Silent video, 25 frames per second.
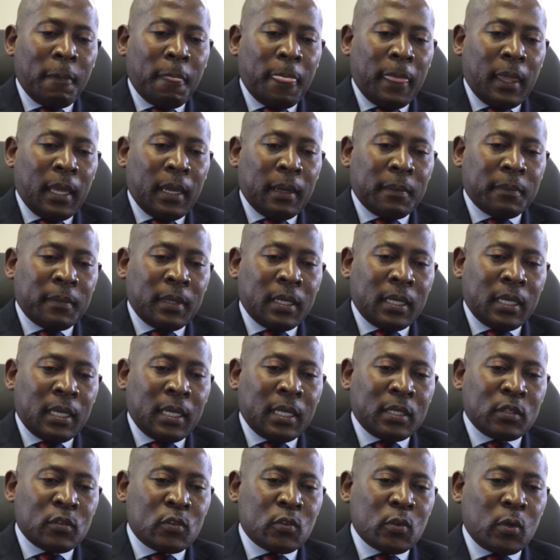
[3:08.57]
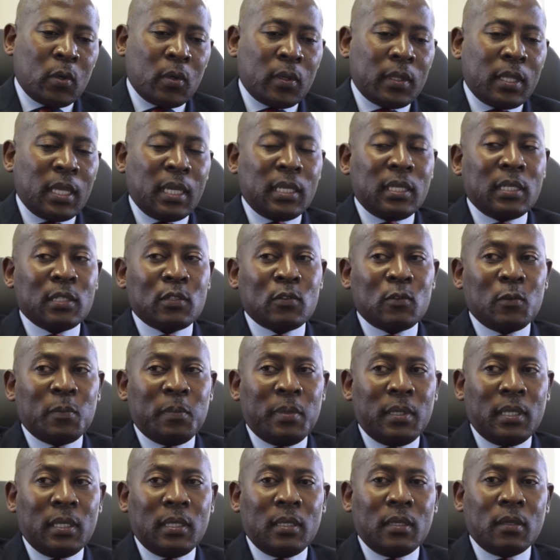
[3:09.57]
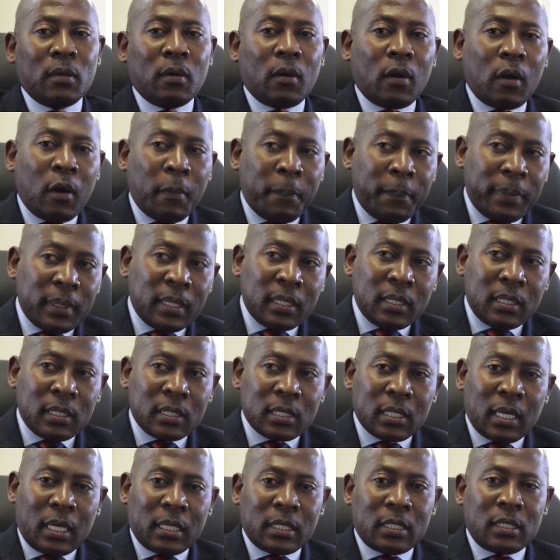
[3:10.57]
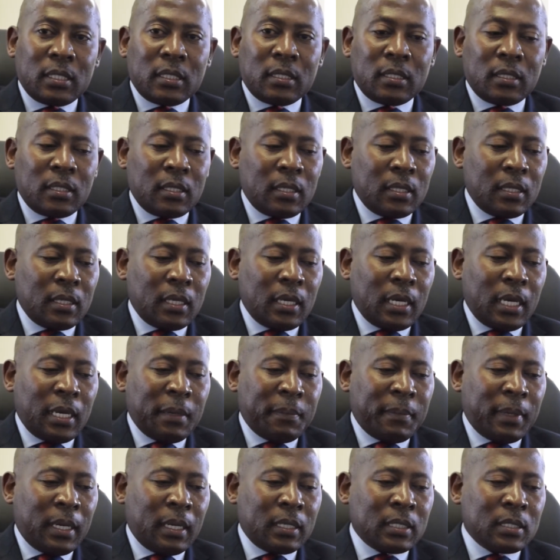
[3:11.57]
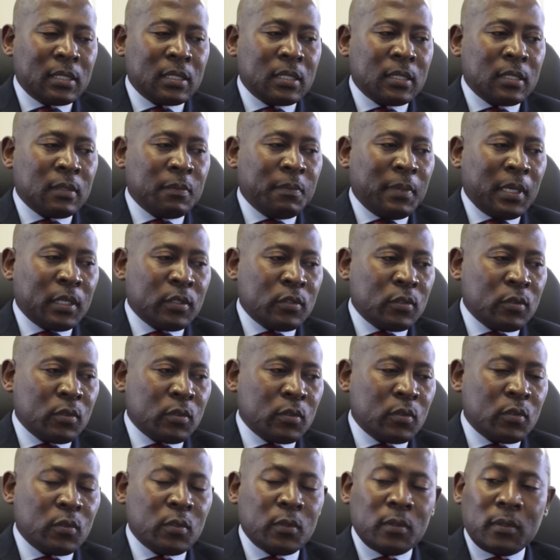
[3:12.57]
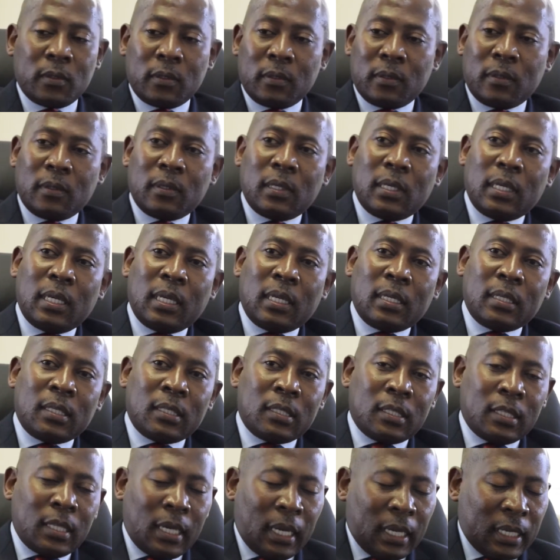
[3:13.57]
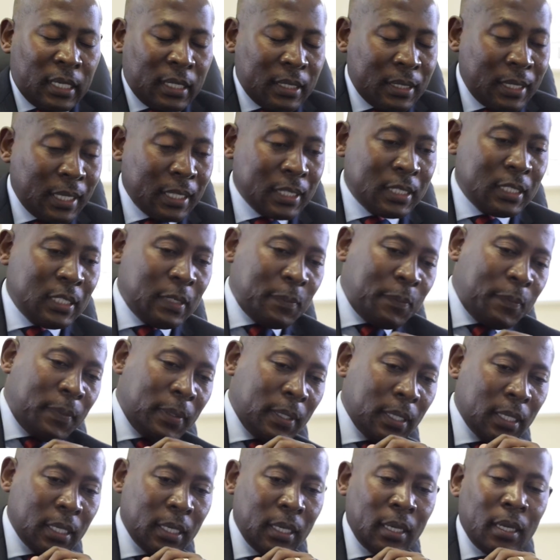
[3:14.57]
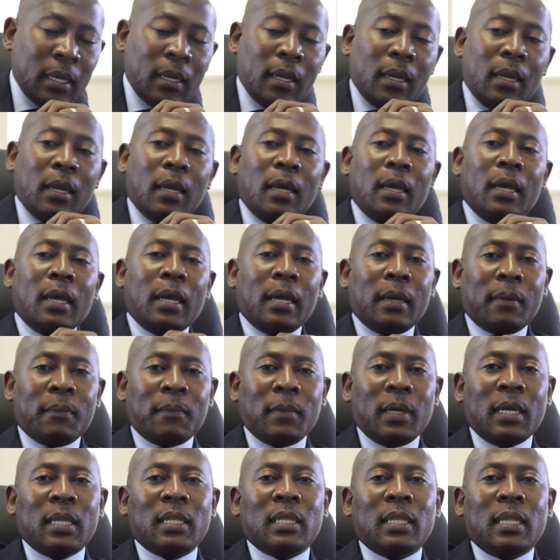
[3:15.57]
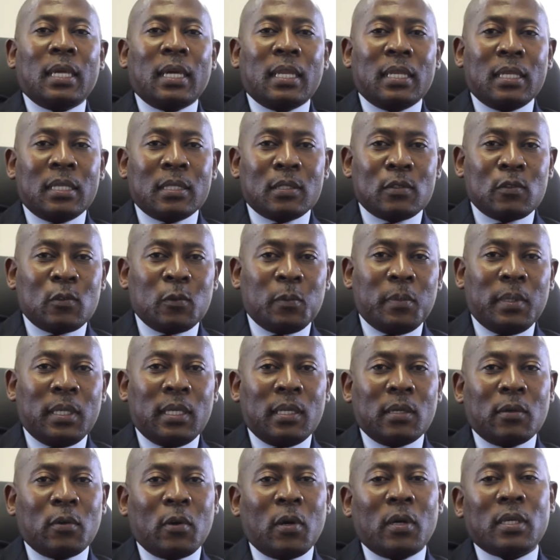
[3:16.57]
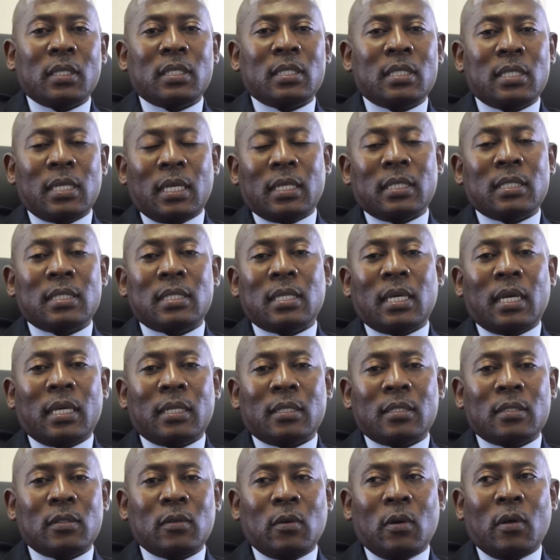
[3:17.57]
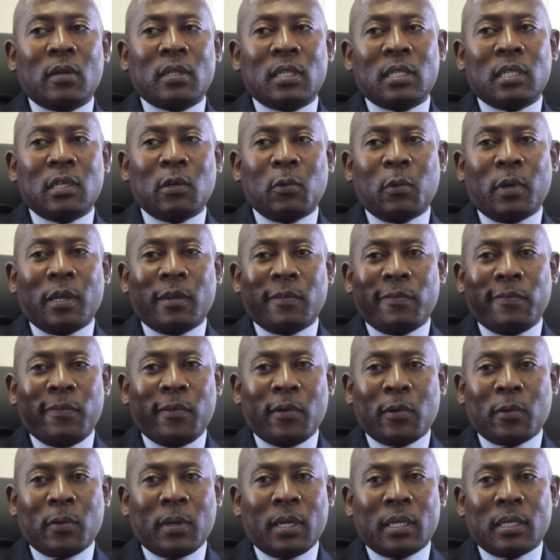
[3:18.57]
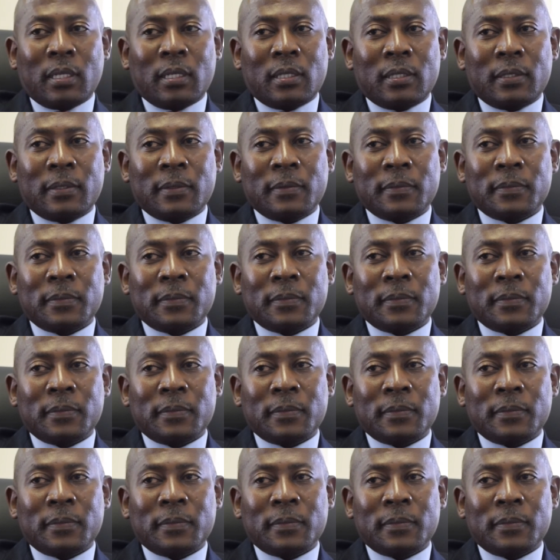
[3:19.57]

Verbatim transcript: Um, and so there needs to be open discussion amongst Basotho and their leadership, um, and there needs to be consensus on the way forward.